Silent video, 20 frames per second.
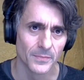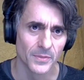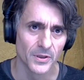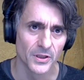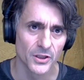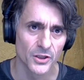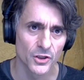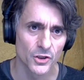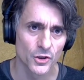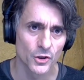
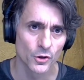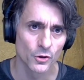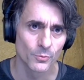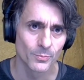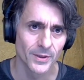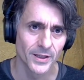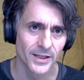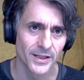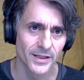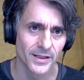So
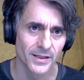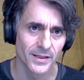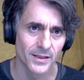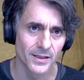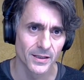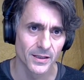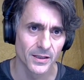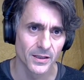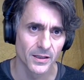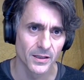by
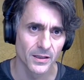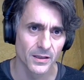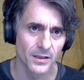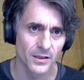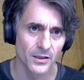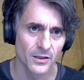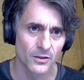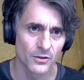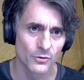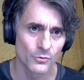
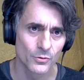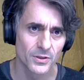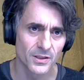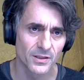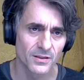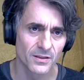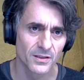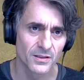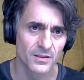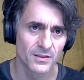using
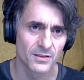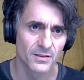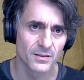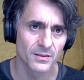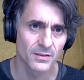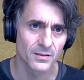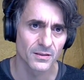this